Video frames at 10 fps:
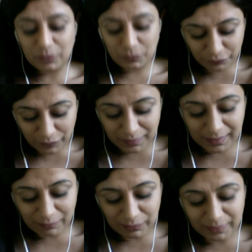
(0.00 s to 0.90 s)
You first
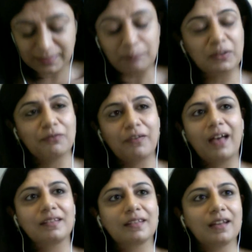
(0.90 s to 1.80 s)
have to accept the
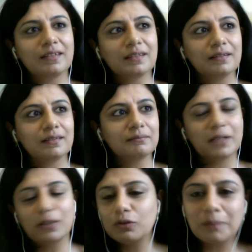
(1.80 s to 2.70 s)
fact that
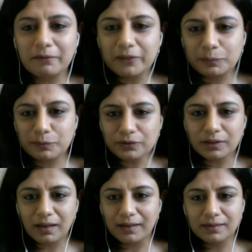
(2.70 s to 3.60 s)
Manorma was
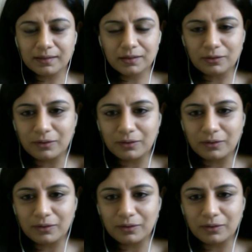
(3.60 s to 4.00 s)
brutalized.